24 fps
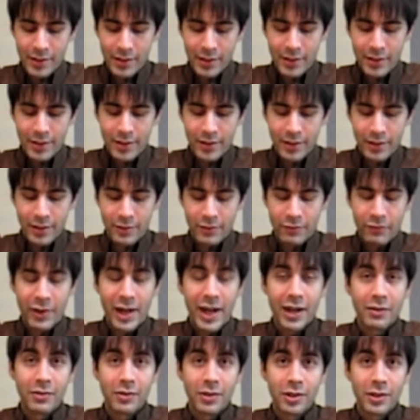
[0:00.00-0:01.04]

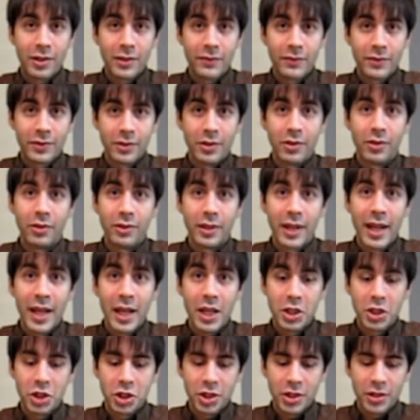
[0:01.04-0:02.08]
round off your
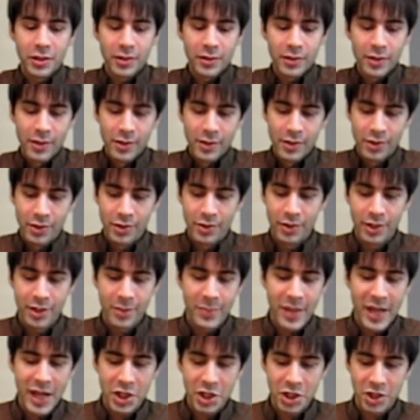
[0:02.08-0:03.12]
edge. So you can
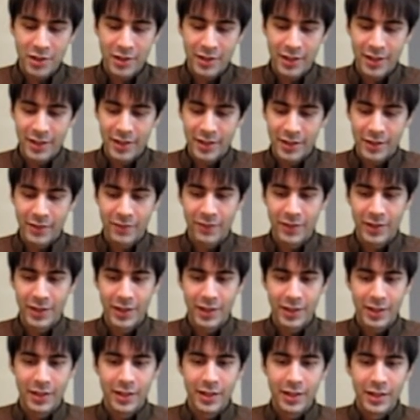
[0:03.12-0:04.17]
imagine that if
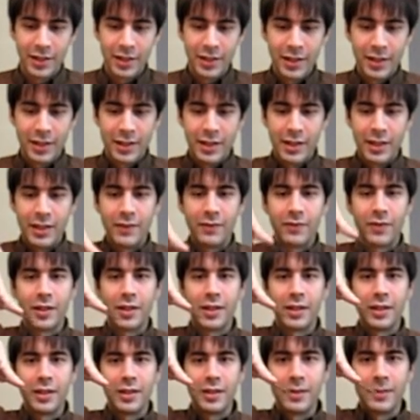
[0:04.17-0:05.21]

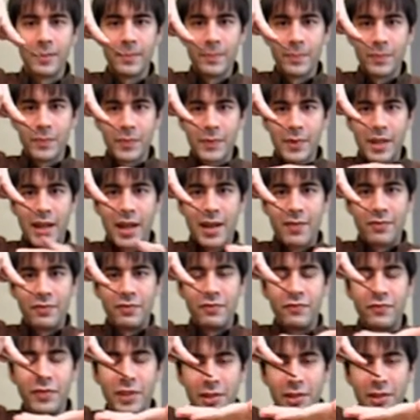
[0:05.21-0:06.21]
I have a